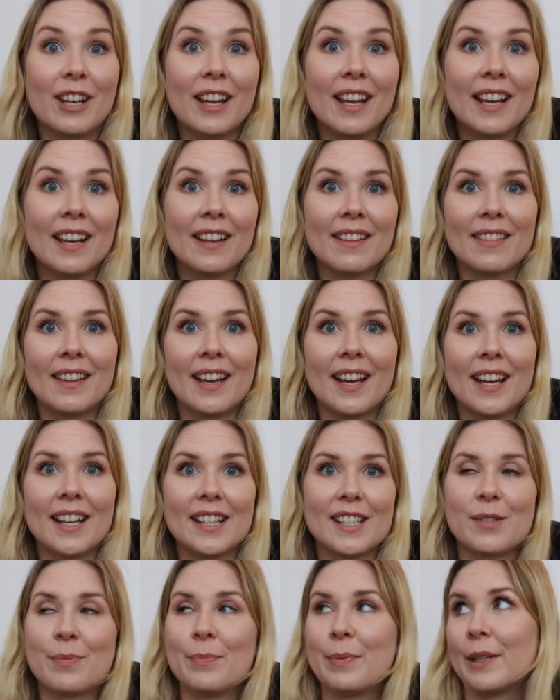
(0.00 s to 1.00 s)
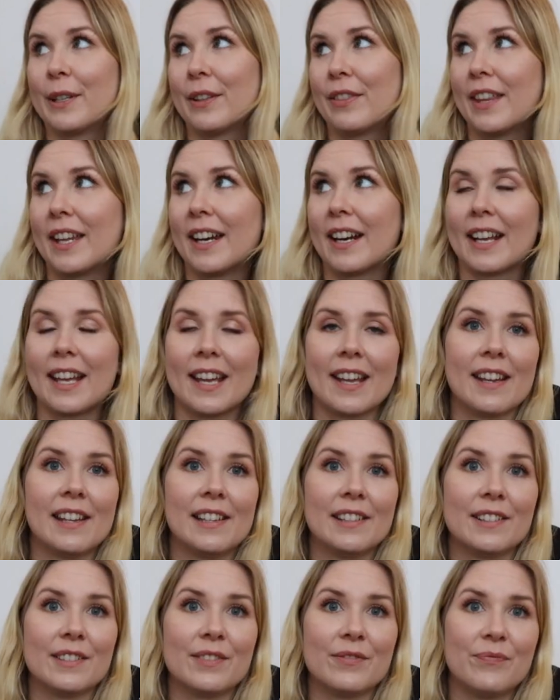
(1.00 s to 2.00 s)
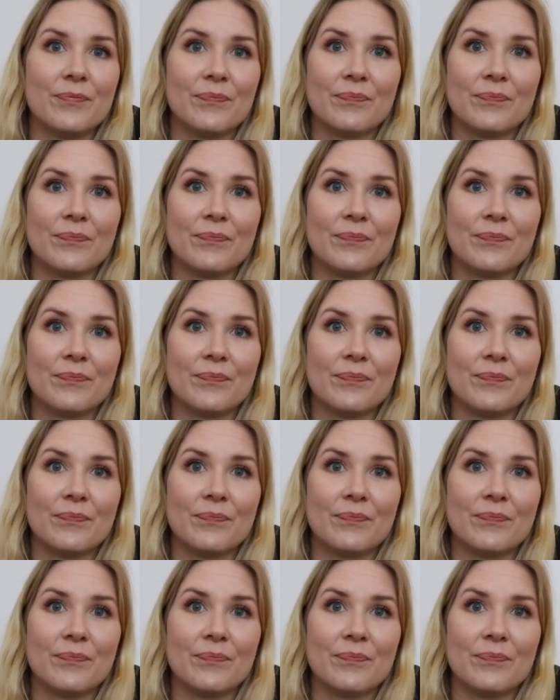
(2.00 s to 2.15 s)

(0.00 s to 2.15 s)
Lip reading: liked that, but then again,